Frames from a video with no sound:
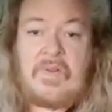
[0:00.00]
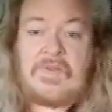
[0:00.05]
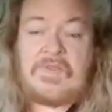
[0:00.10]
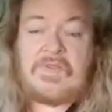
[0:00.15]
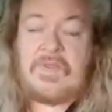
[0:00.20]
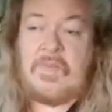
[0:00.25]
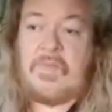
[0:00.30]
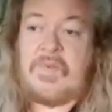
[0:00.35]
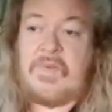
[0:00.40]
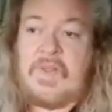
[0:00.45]

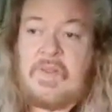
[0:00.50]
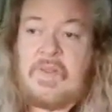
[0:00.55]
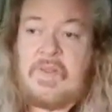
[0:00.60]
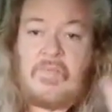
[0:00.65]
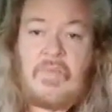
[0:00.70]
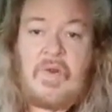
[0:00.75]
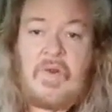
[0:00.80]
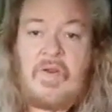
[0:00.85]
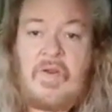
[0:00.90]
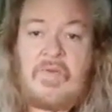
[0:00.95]
Someone named
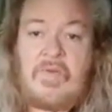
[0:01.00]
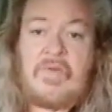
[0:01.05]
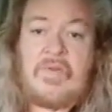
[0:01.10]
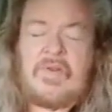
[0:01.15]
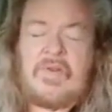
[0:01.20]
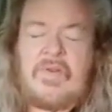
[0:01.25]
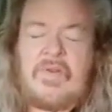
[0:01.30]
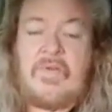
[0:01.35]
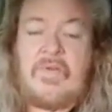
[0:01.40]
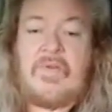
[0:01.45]
Margaret.
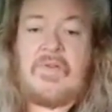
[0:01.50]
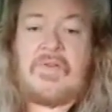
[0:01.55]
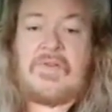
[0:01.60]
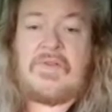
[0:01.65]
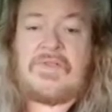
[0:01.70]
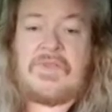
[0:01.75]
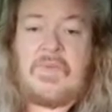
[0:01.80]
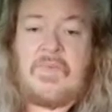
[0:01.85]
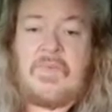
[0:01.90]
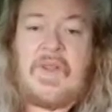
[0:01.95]
You,
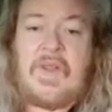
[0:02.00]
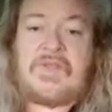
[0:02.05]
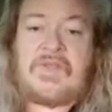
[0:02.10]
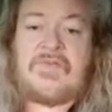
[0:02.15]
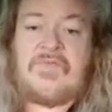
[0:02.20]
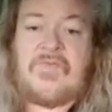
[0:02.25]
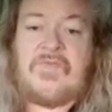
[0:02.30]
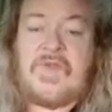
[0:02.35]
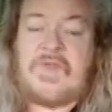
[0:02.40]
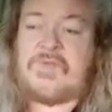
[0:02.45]
someone has the
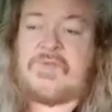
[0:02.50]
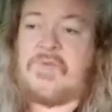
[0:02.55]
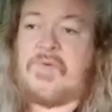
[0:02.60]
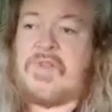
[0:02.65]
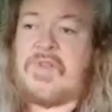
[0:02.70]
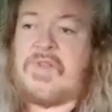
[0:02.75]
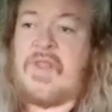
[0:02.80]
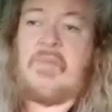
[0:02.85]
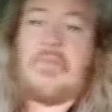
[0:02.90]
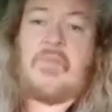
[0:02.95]
Facebook
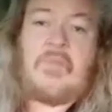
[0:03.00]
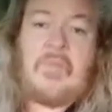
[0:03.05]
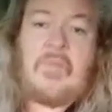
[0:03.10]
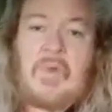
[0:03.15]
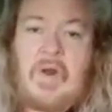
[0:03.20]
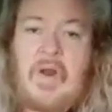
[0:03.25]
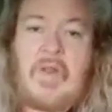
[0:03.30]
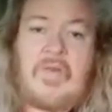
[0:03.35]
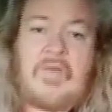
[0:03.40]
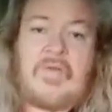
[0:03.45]
name
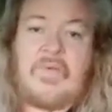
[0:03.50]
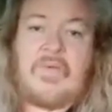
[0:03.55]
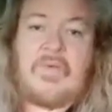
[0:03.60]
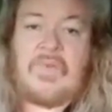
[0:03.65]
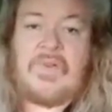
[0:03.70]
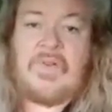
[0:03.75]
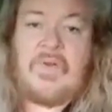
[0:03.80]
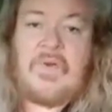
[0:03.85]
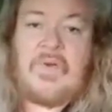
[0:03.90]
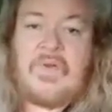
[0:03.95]
Margaret
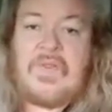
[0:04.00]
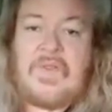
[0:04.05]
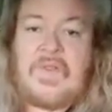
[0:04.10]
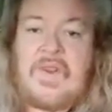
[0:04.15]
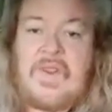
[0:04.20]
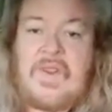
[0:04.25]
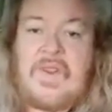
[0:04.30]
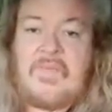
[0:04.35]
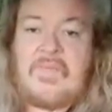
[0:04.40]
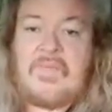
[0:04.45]
with no other
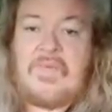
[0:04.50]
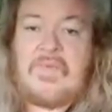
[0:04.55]
name.